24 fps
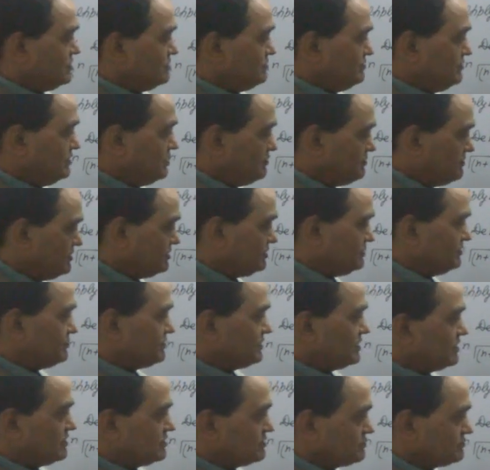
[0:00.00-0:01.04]
we have
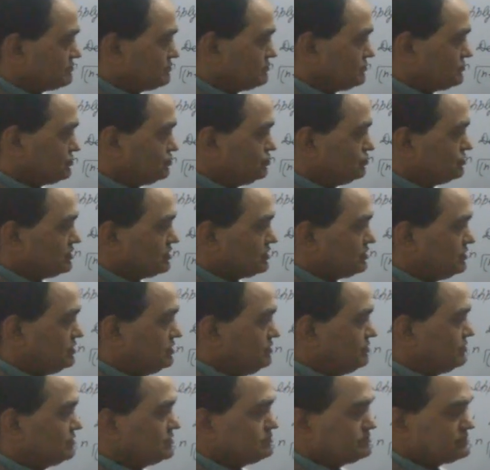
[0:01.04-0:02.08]
multiplied to the
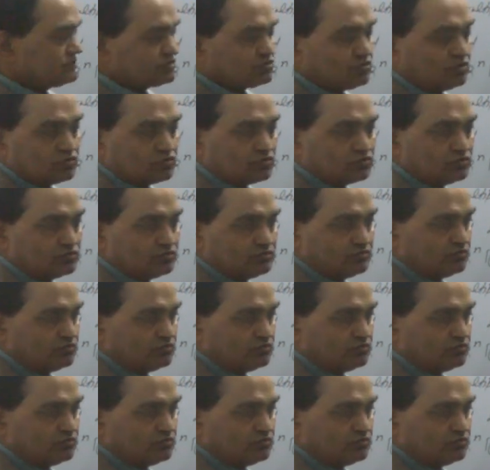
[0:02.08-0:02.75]
even numbers also.